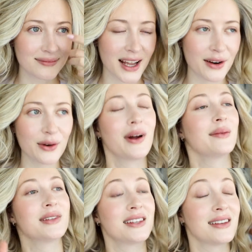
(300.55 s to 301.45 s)
I don't know why I'm
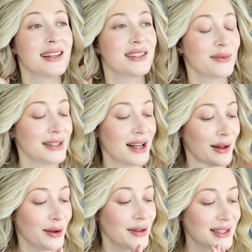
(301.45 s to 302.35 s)
touching this one,
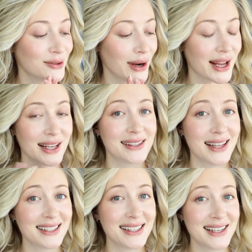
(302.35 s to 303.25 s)
telling you this story, because
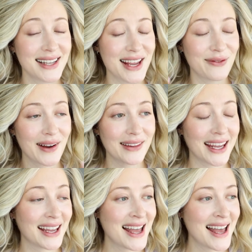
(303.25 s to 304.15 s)
this is heat friendly.